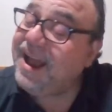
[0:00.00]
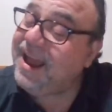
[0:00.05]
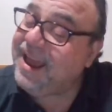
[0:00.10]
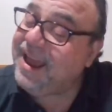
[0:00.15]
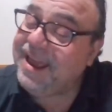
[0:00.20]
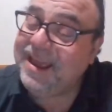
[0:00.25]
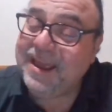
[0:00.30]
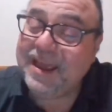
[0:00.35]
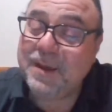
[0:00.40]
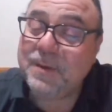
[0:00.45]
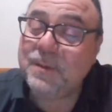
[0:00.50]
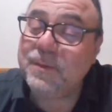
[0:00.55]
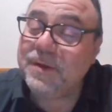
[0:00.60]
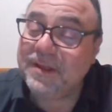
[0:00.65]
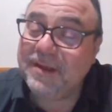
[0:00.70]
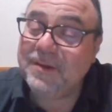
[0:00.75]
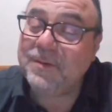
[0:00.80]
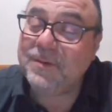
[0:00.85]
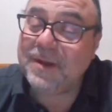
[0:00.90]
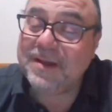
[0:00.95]
He
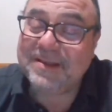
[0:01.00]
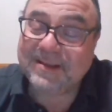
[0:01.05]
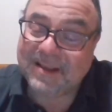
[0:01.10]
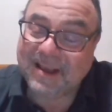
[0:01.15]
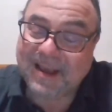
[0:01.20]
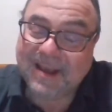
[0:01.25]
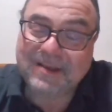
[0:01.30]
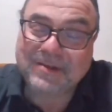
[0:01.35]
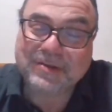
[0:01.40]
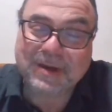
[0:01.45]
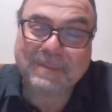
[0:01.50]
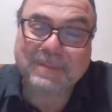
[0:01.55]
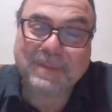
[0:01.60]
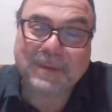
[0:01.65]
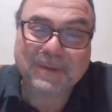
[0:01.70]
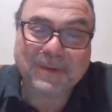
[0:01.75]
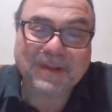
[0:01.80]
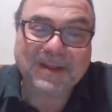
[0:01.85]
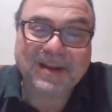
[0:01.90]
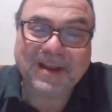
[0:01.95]
really runs a tight ship. He
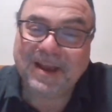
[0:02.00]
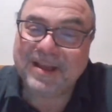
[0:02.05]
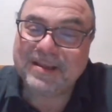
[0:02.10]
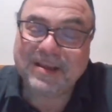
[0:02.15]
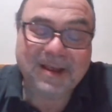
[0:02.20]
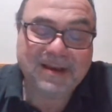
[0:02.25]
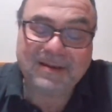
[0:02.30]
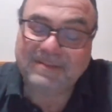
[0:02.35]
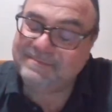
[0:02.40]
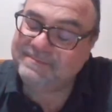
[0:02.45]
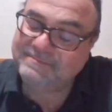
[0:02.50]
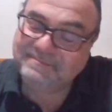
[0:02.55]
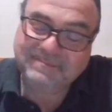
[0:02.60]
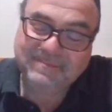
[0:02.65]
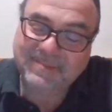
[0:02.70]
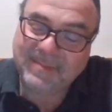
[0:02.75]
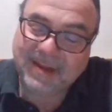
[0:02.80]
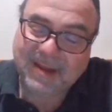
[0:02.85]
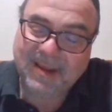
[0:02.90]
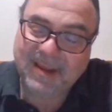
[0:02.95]
really does. He
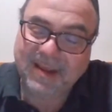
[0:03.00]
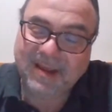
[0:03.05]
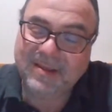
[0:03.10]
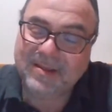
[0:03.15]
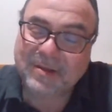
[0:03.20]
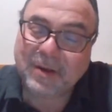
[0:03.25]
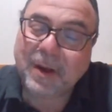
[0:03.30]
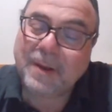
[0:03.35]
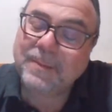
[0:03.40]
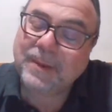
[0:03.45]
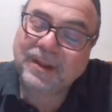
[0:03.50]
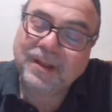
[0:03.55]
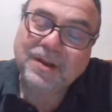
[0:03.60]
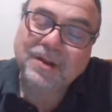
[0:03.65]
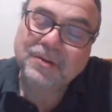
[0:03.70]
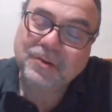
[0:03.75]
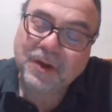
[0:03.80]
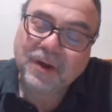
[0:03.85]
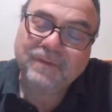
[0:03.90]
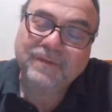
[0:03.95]
is. So I'm a
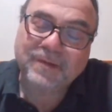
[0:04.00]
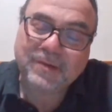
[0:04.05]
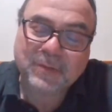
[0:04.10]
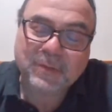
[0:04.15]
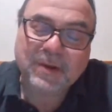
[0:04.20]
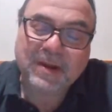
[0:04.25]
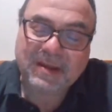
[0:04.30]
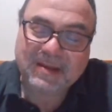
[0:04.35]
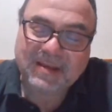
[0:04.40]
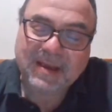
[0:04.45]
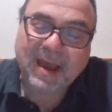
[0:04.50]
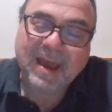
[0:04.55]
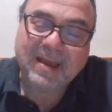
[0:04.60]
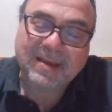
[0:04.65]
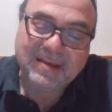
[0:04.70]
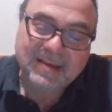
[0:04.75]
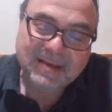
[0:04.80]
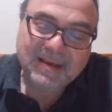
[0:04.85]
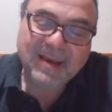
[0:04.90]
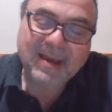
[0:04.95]
little nervous when he
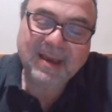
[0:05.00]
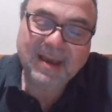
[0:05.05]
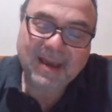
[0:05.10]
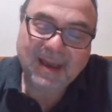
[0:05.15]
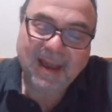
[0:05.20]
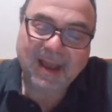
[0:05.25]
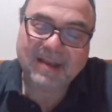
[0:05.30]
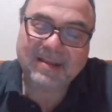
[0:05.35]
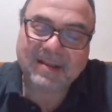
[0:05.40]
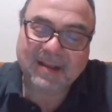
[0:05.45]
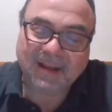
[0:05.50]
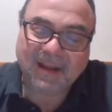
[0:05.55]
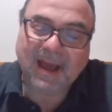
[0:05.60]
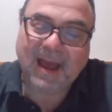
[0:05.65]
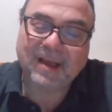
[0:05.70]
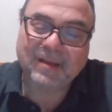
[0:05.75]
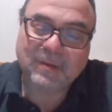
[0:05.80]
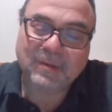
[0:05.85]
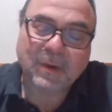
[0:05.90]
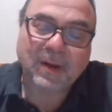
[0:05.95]
says it's the
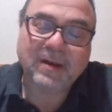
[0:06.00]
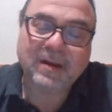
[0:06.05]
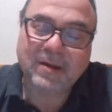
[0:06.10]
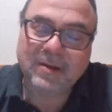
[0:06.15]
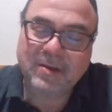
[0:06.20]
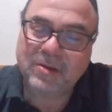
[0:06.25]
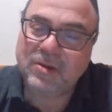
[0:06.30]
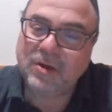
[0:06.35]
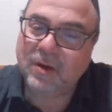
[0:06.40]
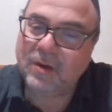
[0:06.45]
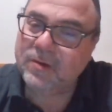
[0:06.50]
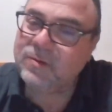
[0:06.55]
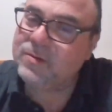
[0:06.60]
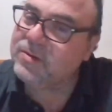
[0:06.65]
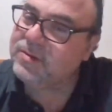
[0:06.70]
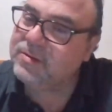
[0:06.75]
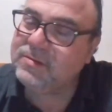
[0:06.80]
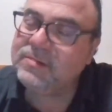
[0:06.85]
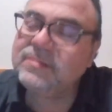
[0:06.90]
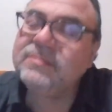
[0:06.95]
last one, because
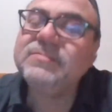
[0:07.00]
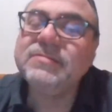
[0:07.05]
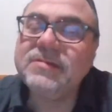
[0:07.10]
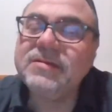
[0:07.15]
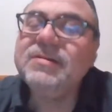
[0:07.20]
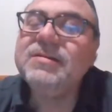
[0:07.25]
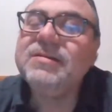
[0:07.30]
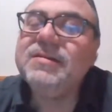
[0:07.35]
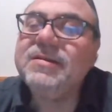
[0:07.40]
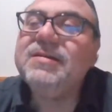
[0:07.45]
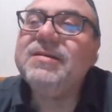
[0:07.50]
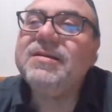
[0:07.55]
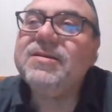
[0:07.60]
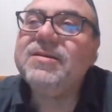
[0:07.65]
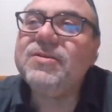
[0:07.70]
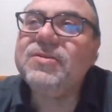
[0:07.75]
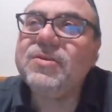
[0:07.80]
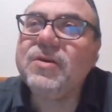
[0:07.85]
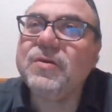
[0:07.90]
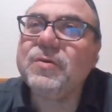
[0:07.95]
Joe's
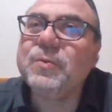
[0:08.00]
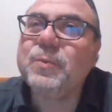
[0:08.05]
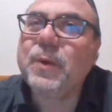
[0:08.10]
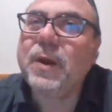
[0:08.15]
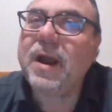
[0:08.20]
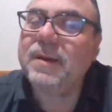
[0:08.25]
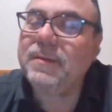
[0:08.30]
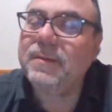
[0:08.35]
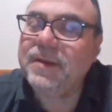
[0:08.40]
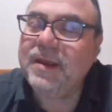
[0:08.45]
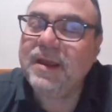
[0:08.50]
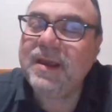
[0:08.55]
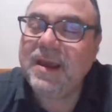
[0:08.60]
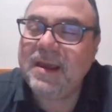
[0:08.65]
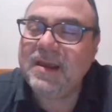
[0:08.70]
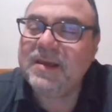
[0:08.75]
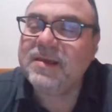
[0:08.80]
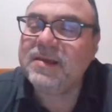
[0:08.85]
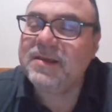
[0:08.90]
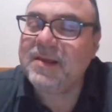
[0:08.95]
probably, he
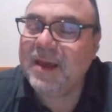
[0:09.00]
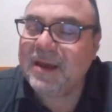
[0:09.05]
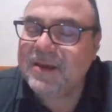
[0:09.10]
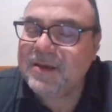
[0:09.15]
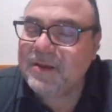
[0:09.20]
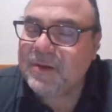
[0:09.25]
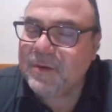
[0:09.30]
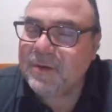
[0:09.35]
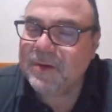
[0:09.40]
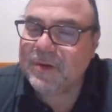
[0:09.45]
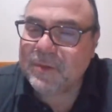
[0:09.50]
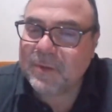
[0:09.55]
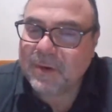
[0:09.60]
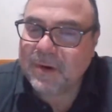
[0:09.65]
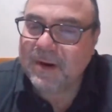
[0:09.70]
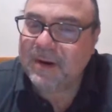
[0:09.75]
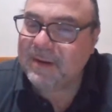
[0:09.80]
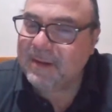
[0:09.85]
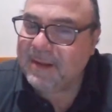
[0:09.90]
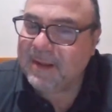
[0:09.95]
sticks to his
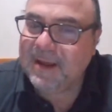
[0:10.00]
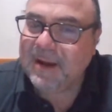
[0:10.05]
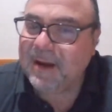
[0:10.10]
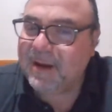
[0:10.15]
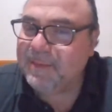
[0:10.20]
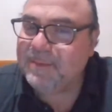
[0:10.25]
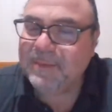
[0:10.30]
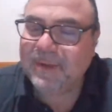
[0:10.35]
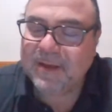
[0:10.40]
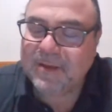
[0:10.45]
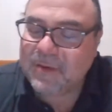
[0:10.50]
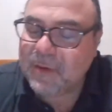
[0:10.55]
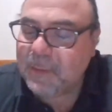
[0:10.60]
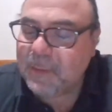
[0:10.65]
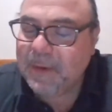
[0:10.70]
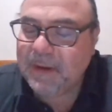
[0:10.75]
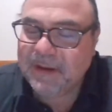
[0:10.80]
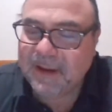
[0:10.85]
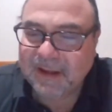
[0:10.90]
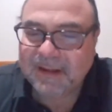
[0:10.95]
word there. Let's hope
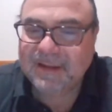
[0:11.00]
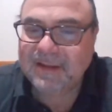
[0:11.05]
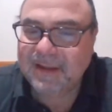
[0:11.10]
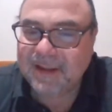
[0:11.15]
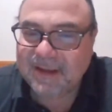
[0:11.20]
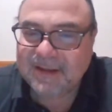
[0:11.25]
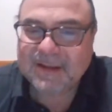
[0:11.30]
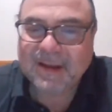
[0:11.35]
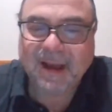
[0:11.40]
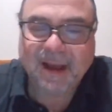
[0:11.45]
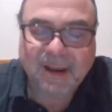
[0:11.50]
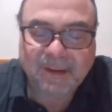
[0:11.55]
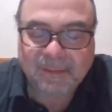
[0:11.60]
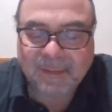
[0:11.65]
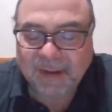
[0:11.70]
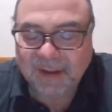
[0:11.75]
he doesn't this time.